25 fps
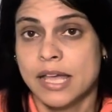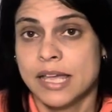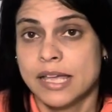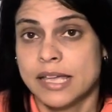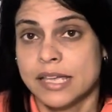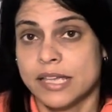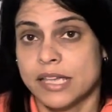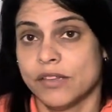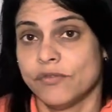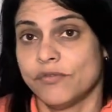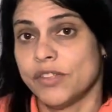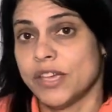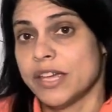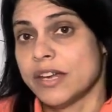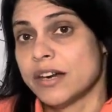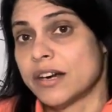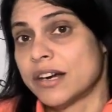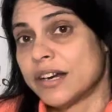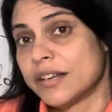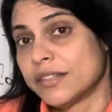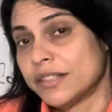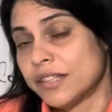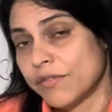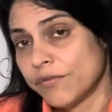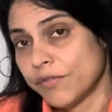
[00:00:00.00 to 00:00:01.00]
If they
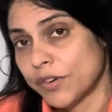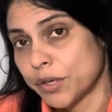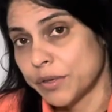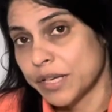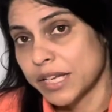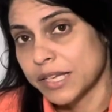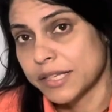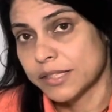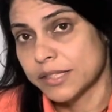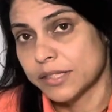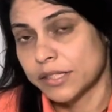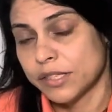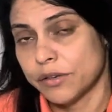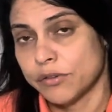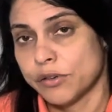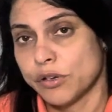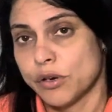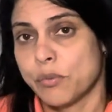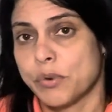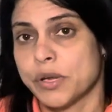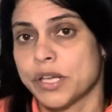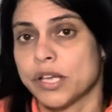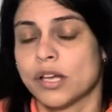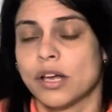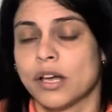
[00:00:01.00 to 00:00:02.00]
are the very exterior,
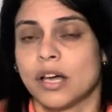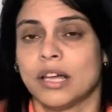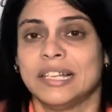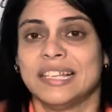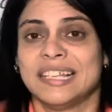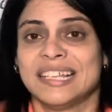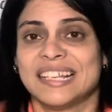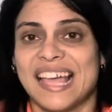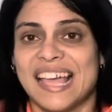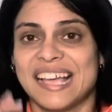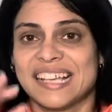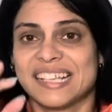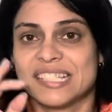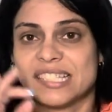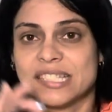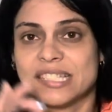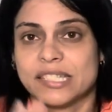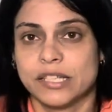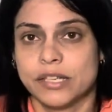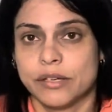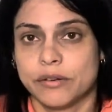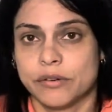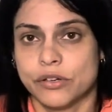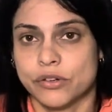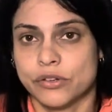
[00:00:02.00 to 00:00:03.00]
we call it
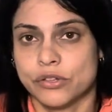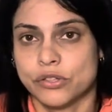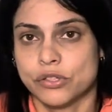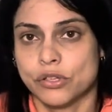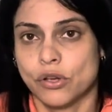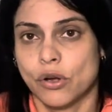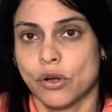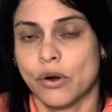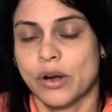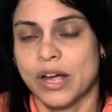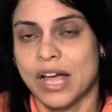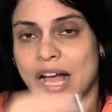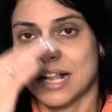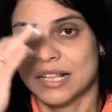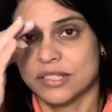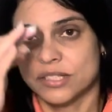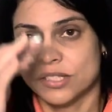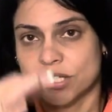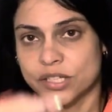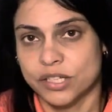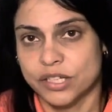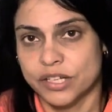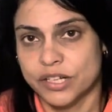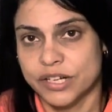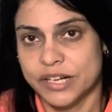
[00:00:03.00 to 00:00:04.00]
exterior. So
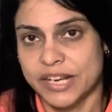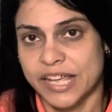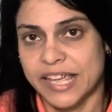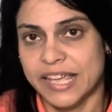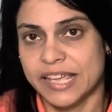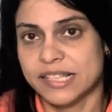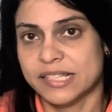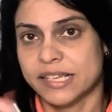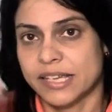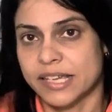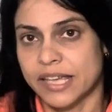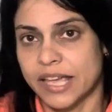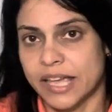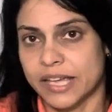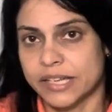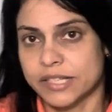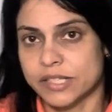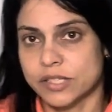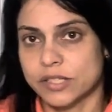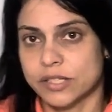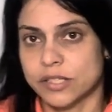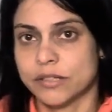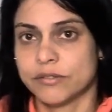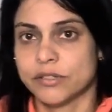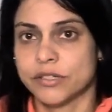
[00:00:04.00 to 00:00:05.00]
alternate
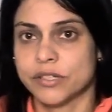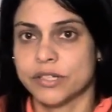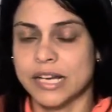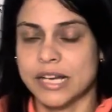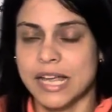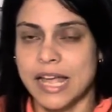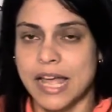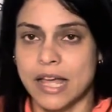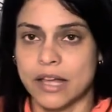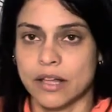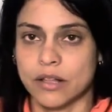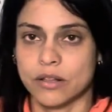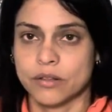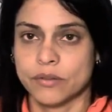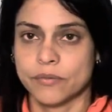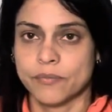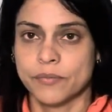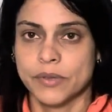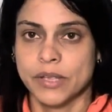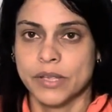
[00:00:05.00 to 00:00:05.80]
exterior angle.